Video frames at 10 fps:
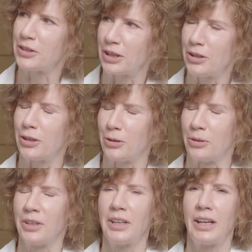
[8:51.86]
Thank you.
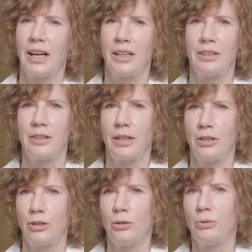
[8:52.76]
And
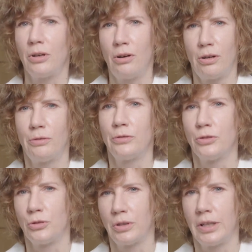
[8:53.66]
thank you all for
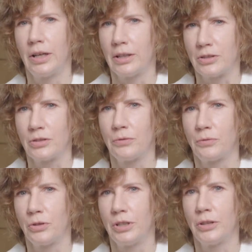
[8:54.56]
joining us
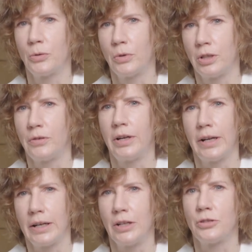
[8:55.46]
for another one of our
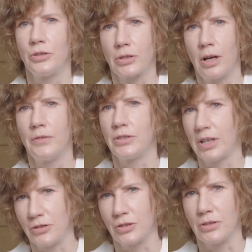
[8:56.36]
antitrust
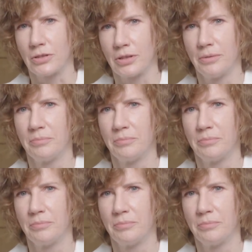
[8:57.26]
conversations.